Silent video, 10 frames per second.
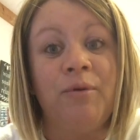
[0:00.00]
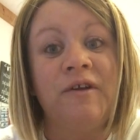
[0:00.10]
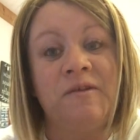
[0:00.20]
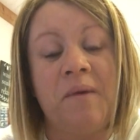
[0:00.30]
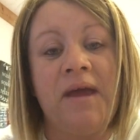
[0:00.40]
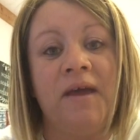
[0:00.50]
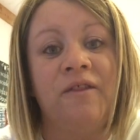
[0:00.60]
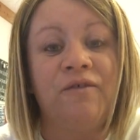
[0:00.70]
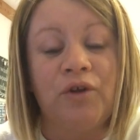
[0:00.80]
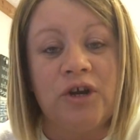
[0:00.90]
participate in
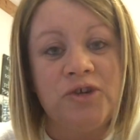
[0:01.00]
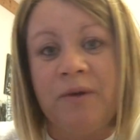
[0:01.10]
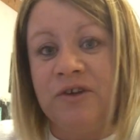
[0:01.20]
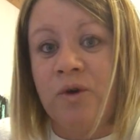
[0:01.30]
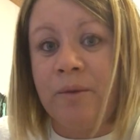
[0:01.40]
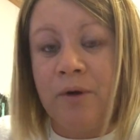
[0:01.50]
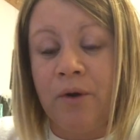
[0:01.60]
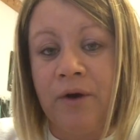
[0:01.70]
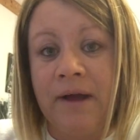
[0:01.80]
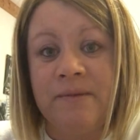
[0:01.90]
the Flourish Mentor
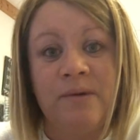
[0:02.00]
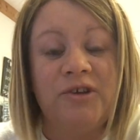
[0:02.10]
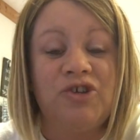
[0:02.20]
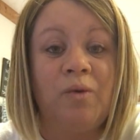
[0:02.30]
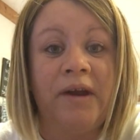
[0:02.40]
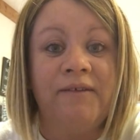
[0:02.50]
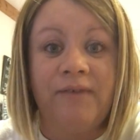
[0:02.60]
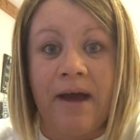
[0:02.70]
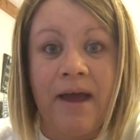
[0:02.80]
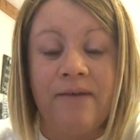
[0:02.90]
program, so it's
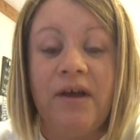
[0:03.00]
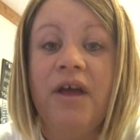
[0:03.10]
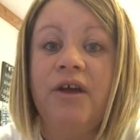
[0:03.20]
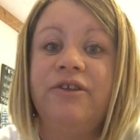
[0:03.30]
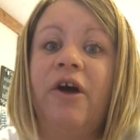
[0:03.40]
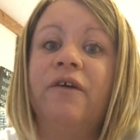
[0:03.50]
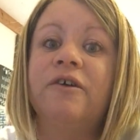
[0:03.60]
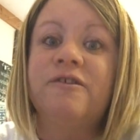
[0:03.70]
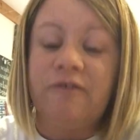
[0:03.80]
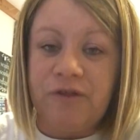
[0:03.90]
$25
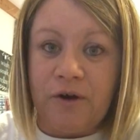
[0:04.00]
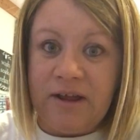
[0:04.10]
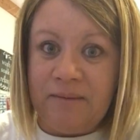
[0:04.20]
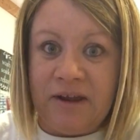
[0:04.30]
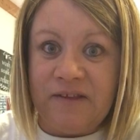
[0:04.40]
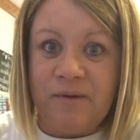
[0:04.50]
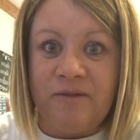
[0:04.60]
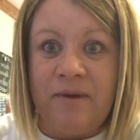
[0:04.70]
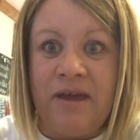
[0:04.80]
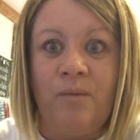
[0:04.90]
for 30 minutes with
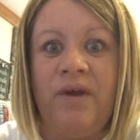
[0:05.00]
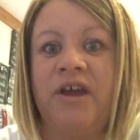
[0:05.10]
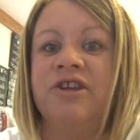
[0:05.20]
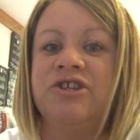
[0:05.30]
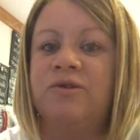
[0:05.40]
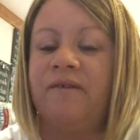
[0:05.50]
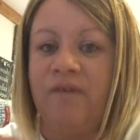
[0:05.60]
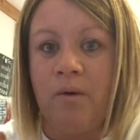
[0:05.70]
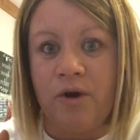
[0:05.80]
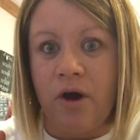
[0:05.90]
me, and we can do a
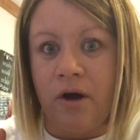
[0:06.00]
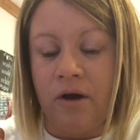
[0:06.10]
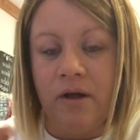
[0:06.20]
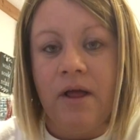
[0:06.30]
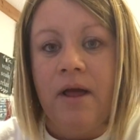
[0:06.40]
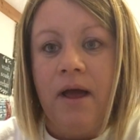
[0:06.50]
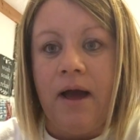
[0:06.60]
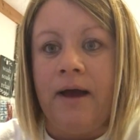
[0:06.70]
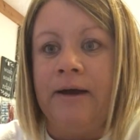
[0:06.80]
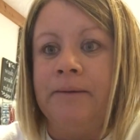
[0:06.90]
phone call
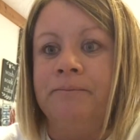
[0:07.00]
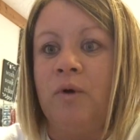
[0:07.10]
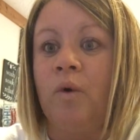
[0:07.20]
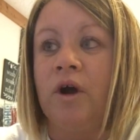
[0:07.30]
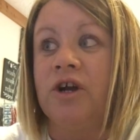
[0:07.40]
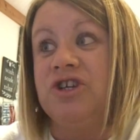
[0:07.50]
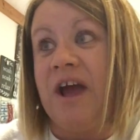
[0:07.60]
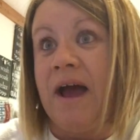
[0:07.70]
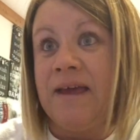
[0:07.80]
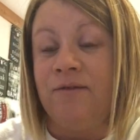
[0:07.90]
or
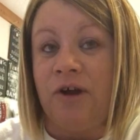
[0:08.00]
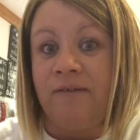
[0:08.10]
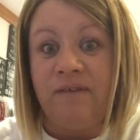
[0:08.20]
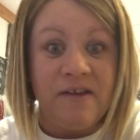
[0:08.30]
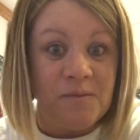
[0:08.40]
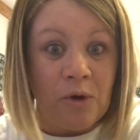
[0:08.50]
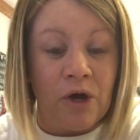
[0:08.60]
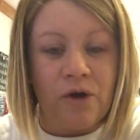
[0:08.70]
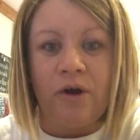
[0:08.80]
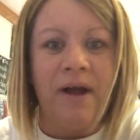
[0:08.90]
chat even on
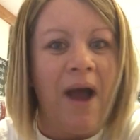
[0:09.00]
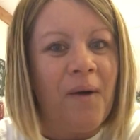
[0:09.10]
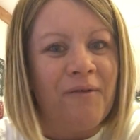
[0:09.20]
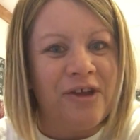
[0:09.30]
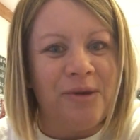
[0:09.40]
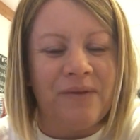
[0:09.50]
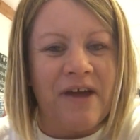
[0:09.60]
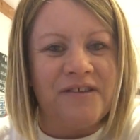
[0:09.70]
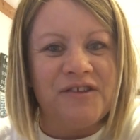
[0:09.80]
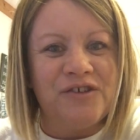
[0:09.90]
Facebook or however you would
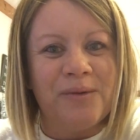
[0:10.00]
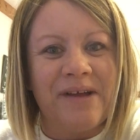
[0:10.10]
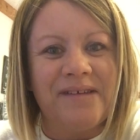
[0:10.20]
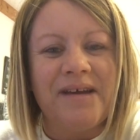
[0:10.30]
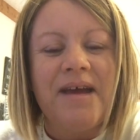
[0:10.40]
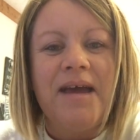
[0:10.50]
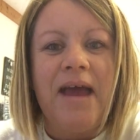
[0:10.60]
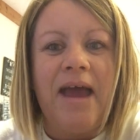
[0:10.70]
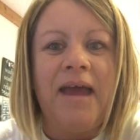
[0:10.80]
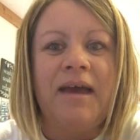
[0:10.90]
like to do it.
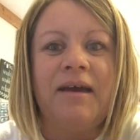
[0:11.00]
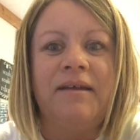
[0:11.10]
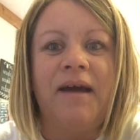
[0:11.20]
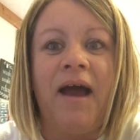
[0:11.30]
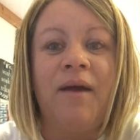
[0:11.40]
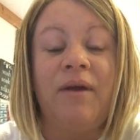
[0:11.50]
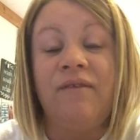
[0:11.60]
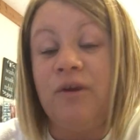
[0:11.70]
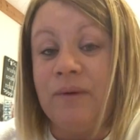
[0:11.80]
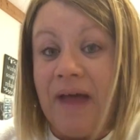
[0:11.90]
And
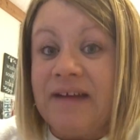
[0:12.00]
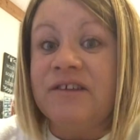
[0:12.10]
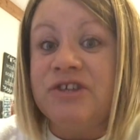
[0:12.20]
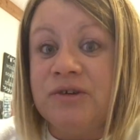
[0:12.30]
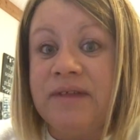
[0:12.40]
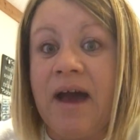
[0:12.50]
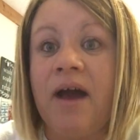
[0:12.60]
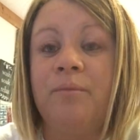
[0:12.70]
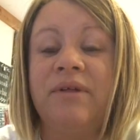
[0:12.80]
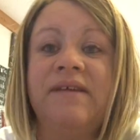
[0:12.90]
if you would like to do
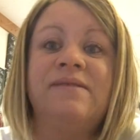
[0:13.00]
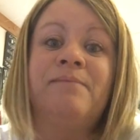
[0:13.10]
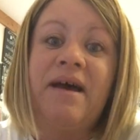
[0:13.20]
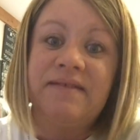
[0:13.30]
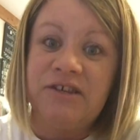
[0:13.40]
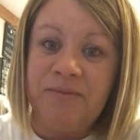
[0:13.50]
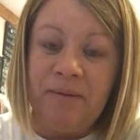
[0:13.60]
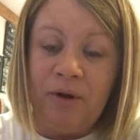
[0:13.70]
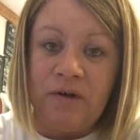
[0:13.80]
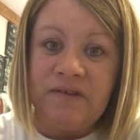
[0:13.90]
that, please message me
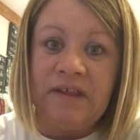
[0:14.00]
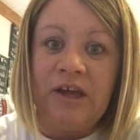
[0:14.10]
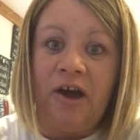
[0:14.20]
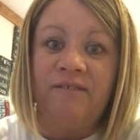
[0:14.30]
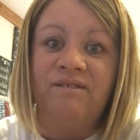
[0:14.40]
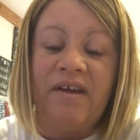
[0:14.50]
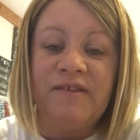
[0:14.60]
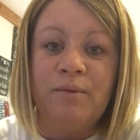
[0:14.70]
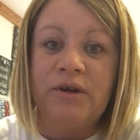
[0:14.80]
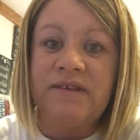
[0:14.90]
personally on
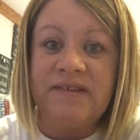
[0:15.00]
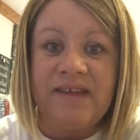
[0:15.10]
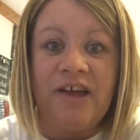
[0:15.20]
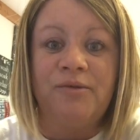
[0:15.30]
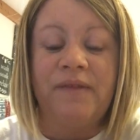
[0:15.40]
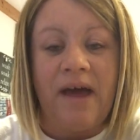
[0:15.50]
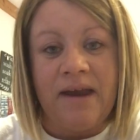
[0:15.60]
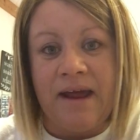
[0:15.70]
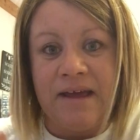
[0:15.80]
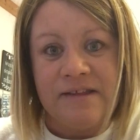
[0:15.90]
Facebook to schedule that,
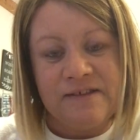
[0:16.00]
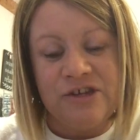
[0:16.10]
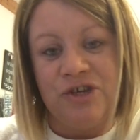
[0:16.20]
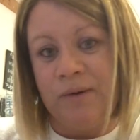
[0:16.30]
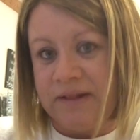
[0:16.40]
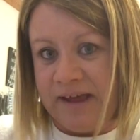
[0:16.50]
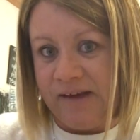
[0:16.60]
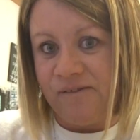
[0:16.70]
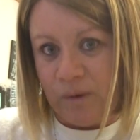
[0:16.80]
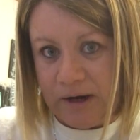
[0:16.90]
and I can send you a link
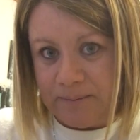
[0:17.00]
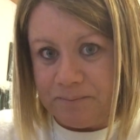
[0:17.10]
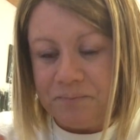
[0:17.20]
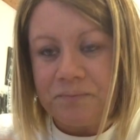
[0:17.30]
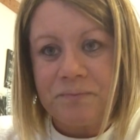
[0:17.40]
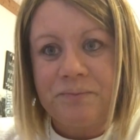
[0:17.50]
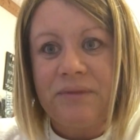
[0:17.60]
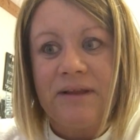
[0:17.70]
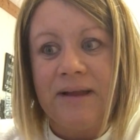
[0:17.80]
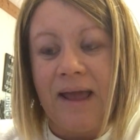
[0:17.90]
for it.
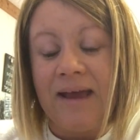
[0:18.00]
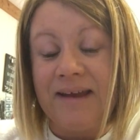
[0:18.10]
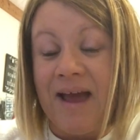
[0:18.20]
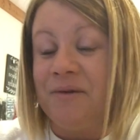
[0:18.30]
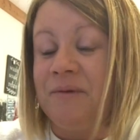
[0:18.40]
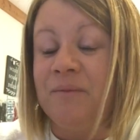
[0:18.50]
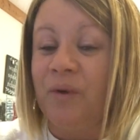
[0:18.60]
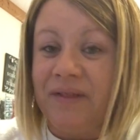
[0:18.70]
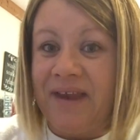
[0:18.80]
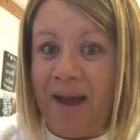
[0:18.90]
And I would be
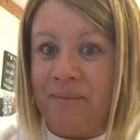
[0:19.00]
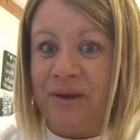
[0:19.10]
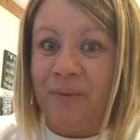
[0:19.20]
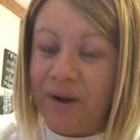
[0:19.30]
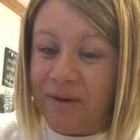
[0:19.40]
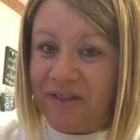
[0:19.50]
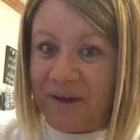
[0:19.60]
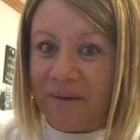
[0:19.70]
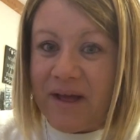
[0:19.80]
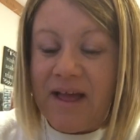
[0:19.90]
more than happy to work with
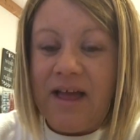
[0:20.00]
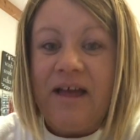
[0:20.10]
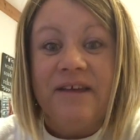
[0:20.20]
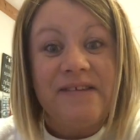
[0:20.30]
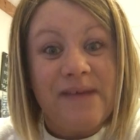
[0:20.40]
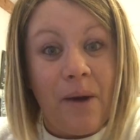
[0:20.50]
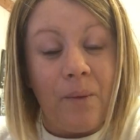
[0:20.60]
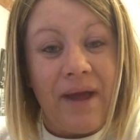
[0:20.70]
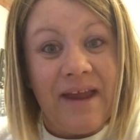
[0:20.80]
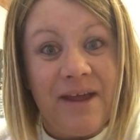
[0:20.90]
you.
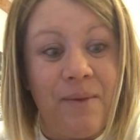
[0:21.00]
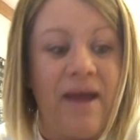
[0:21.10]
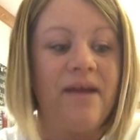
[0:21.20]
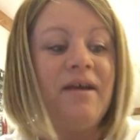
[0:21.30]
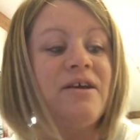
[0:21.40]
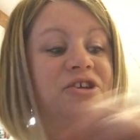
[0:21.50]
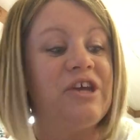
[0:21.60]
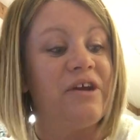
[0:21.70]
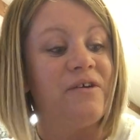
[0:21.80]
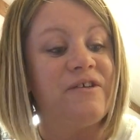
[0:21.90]
So anyway,
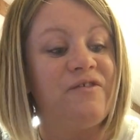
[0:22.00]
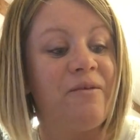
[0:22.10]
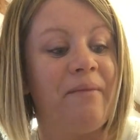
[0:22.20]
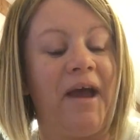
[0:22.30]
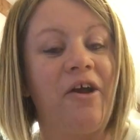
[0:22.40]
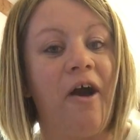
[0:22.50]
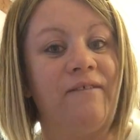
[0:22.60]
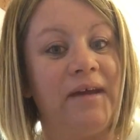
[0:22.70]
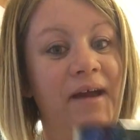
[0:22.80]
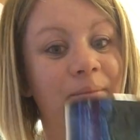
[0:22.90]
cheers from my
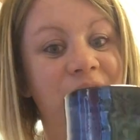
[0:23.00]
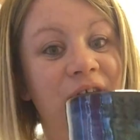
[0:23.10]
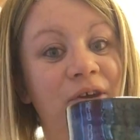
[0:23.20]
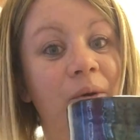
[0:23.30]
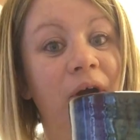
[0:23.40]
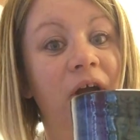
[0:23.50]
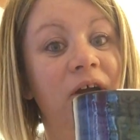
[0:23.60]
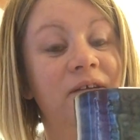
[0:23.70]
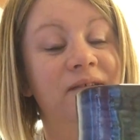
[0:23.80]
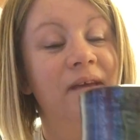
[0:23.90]
coffee cup to
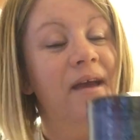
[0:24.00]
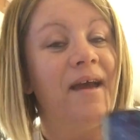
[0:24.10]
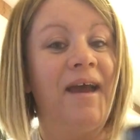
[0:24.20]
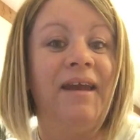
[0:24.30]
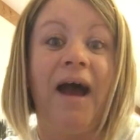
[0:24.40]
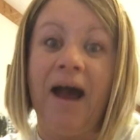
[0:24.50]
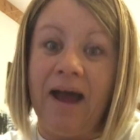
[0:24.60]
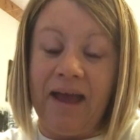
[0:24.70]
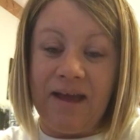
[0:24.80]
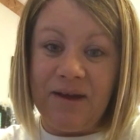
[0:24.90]
yours, and
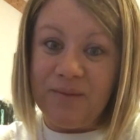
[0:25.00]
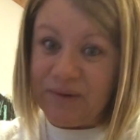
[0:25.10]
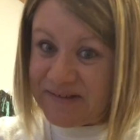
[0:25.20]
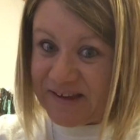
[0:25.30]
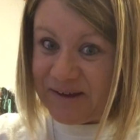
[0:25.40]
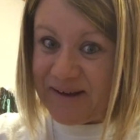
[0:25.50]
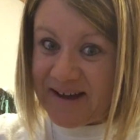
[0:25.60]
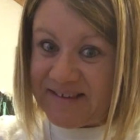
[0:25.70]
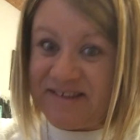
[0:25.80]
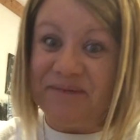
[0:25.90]
I will see you
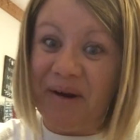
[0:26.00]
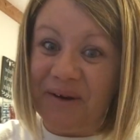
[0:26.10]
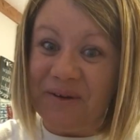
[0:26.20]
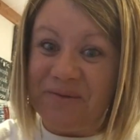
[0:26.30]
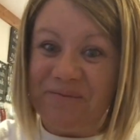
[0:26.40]
guys tomorrow.